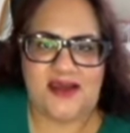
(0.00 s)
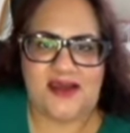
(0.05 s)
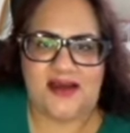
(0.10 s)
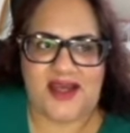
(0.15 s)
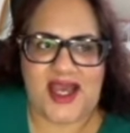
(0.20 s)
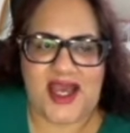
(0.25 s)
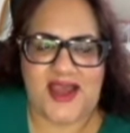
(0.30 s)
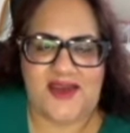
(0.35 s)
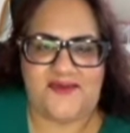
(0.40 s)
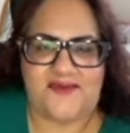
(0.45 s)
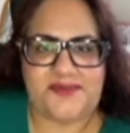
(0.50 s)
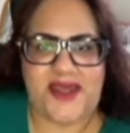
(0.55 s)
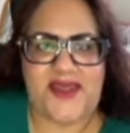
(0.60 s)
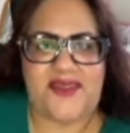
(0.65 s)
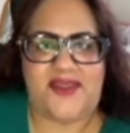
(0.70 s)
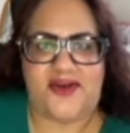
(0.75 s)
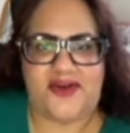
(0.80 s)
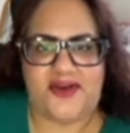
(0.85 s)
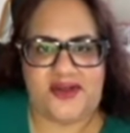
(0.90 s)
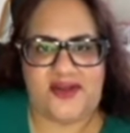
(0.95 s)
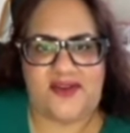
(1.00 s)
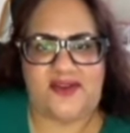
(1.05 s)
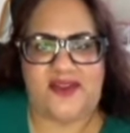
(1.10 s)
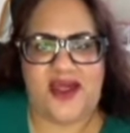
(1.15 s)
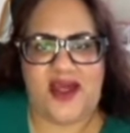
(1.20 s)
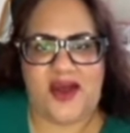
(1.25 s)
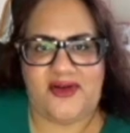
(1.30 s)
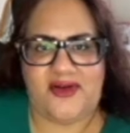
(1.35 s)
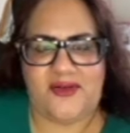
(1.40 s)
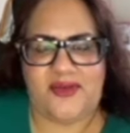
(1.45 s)
I've been there, done
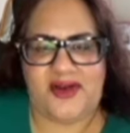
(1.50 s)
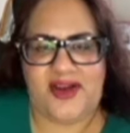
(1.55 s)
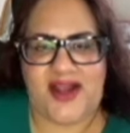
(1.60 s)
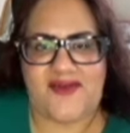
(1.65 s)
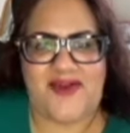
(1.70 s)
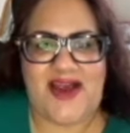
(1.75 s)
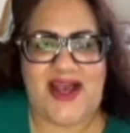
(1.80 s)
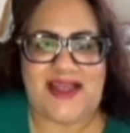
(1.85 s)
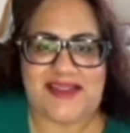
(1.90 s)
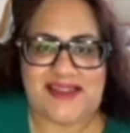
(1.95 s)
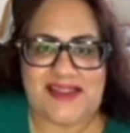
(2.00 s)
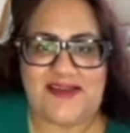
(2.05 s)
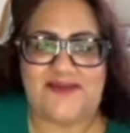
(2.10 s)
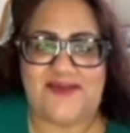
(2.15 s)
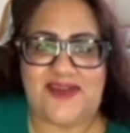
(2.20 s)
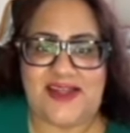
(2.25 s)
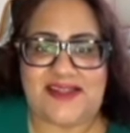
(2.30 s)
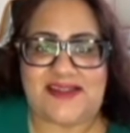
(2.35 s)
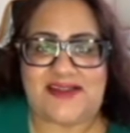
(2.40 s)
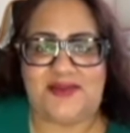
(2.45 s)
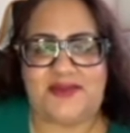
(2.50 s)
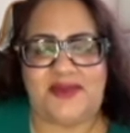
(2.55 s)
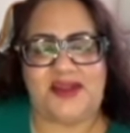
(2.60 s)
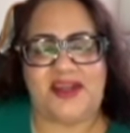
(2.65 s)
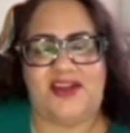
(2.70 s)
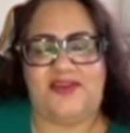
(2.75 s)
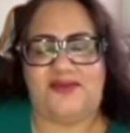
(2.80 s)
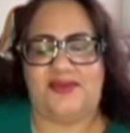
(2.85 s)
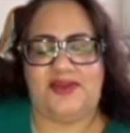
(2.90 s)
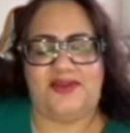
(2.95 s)
that, where I've had to evict somebody.
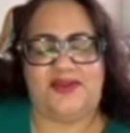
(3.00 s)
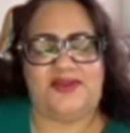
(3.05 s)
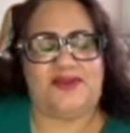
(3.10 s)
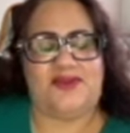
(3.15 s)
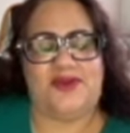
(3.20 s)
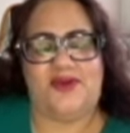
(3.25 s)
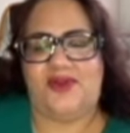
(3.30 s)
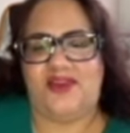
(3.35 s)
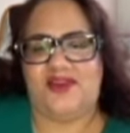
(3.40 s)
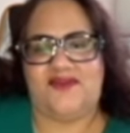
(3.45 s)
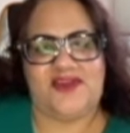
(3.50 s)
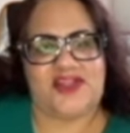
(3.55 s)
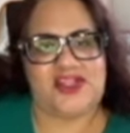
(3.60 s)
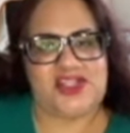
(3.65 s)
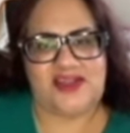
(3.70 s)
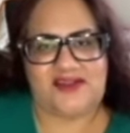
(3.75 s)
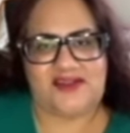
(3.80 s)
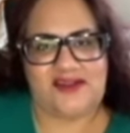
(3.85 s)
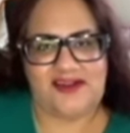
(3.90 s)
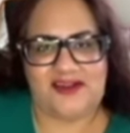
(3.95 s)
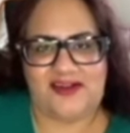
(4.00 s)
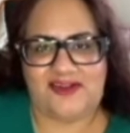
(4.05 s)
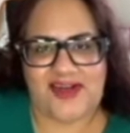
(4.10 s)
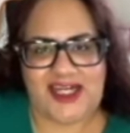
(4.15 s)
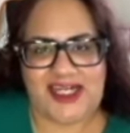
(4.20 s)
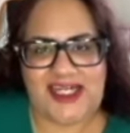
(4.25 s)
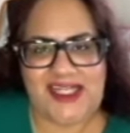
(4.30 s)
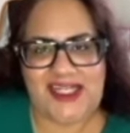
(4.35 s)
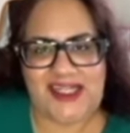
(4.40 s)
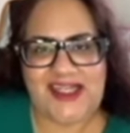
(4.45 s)
I've been through the whole eviction thing
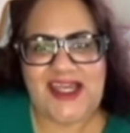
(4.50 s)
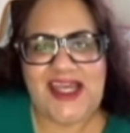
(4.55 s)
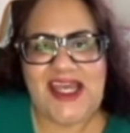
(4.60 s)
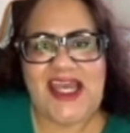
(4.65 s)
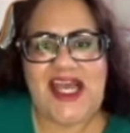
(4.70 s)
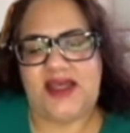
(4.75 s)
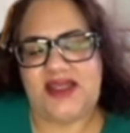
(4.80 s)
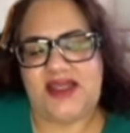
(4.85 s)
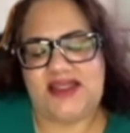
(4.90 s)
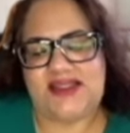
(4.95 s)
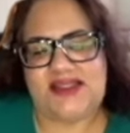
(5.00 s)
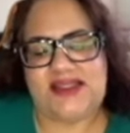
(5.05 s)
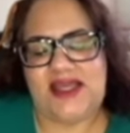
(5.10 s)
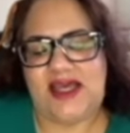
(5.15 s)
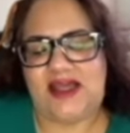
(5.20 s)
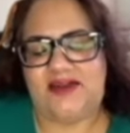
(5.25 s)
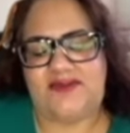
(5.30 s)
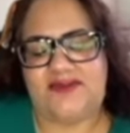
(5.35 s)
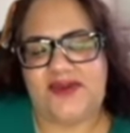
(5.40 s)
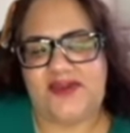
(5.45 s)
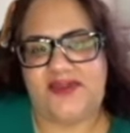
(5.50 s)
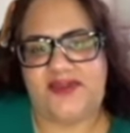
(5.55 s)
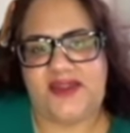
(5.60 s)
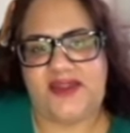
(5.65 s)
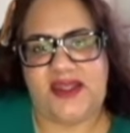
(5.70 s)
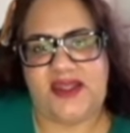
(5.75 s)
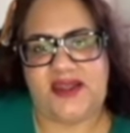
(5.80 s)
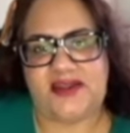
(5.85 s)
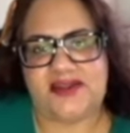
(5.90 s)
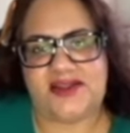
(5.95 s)
already, and it's not a fun thing.